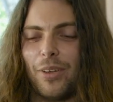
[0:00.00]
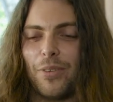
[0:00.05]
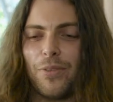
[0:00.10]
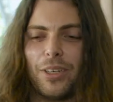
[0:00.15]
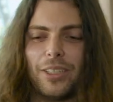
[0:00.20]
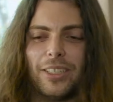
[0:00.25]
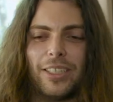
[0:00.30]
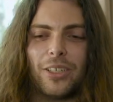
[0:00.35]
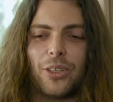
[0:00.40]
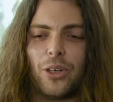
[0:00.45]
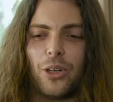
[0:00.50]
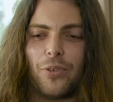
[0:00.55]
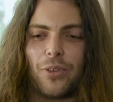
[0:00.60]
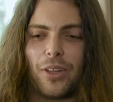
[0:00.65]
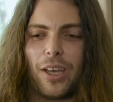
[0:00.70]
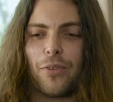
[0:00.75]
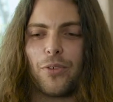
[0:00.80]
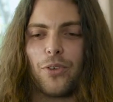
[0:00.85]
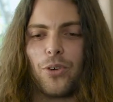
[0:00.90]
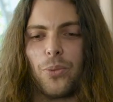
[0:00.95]
if I did go over
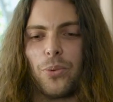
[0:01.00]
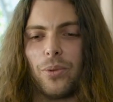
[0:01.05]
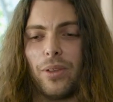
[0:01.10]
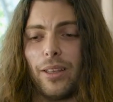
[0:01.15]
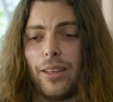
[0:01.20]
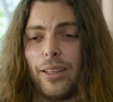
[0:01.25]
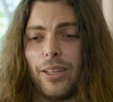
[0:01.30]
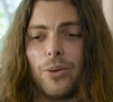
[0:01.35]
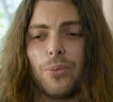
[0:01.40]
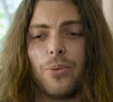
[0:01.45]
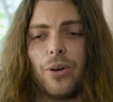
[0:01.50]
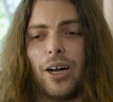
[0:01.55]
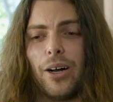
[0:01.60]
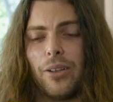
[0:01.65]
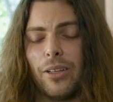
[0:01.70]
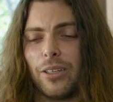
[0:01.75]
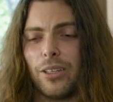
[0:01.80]
there for a little while,